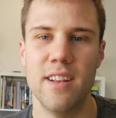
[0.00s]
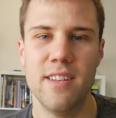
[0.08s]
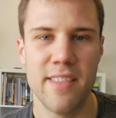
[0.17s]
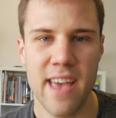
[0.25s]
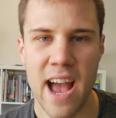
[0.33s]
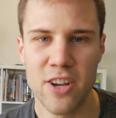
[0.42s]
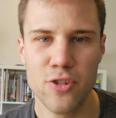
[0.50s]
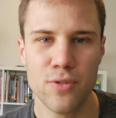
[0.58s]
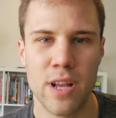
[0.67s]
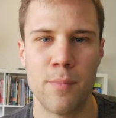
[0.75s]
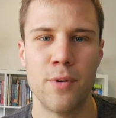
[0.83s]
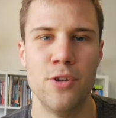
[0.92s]
Now the actual
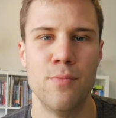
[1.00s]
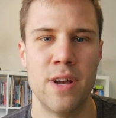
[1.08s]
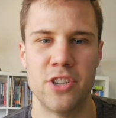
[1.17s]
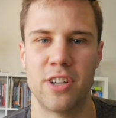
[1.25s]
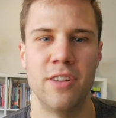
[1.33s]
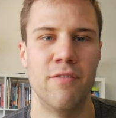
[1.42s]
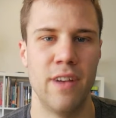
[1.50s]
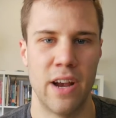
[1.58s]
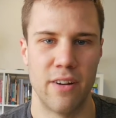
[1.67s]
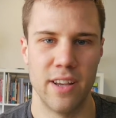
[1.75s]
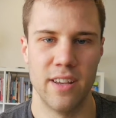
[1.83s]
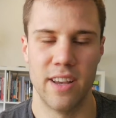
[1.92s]
number you measure can
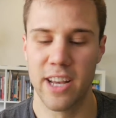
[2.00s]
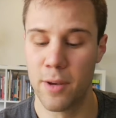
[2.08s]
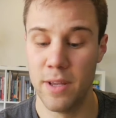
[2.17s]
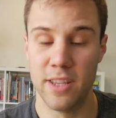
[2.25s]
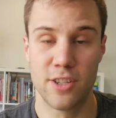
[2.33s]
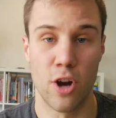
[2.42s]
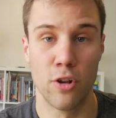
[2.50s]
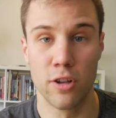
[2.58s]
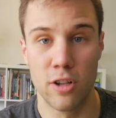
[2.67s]
vary. It can be the total